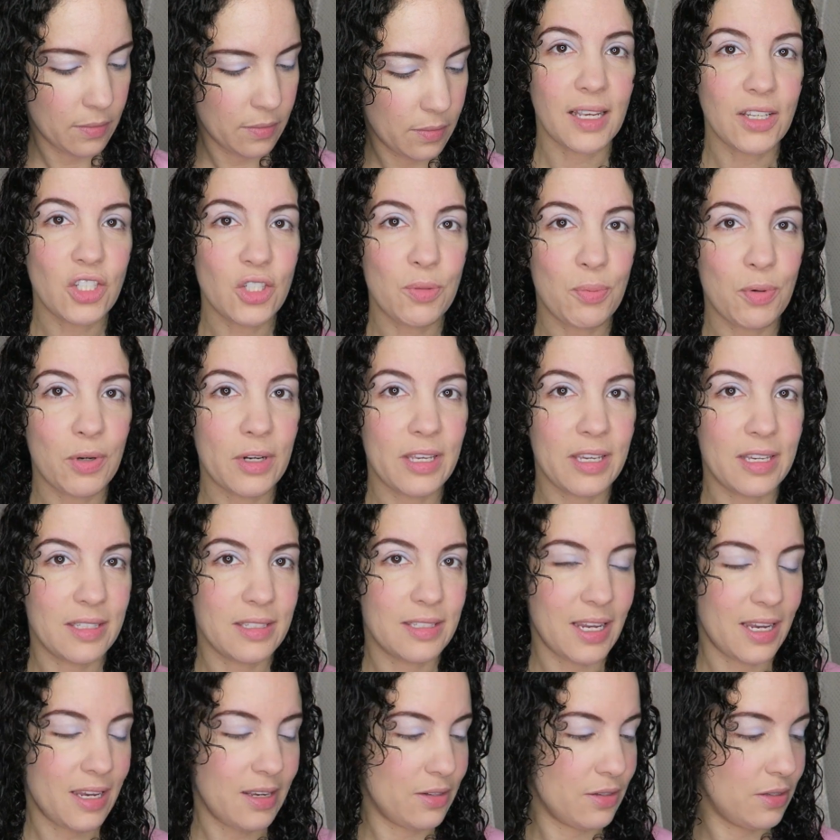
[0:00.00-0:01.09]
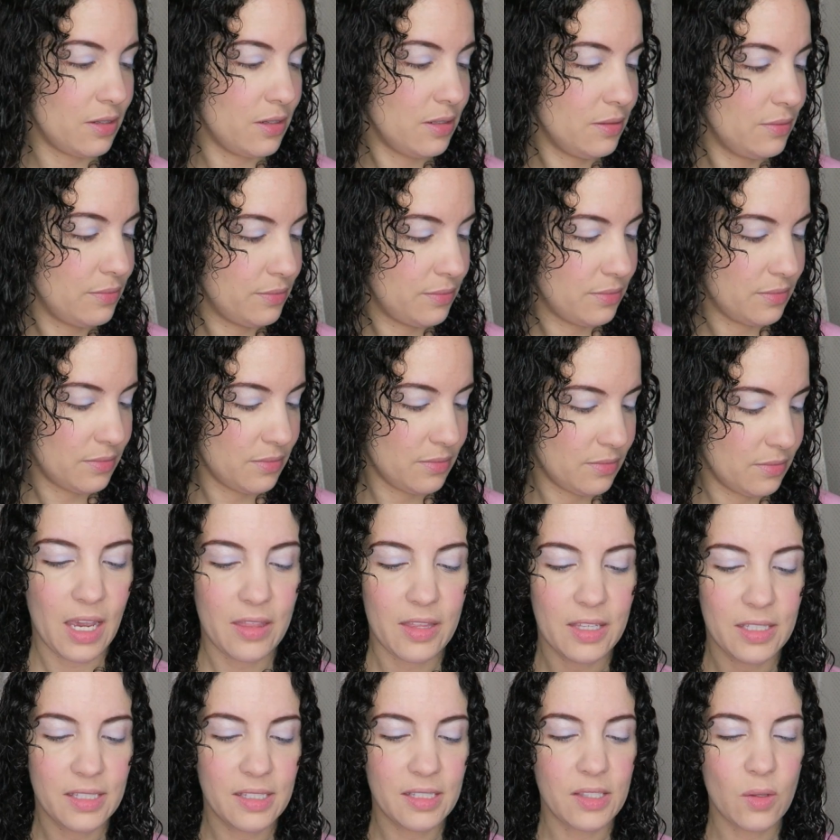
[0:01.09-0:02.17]
Such pretty container.
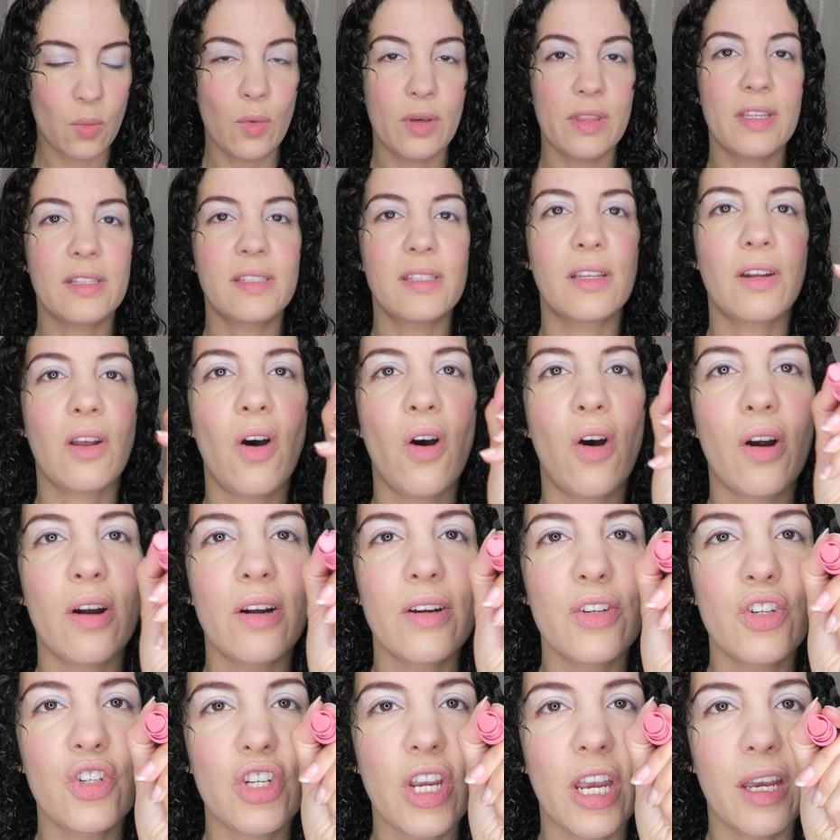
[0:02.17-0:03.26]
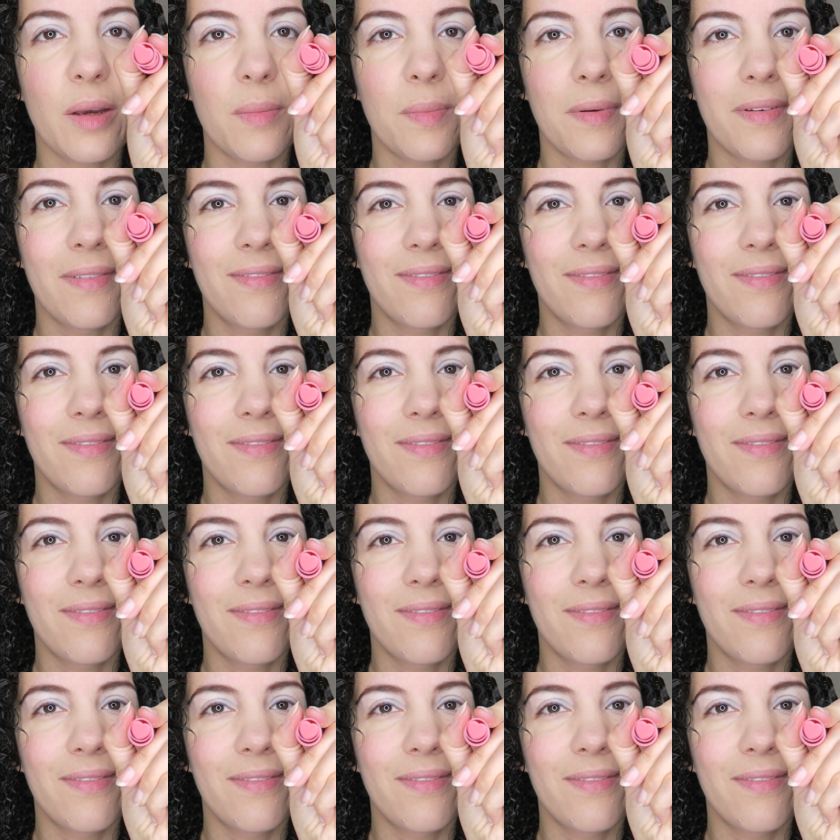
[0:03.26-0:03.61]
And this is the one that's in a heart shape.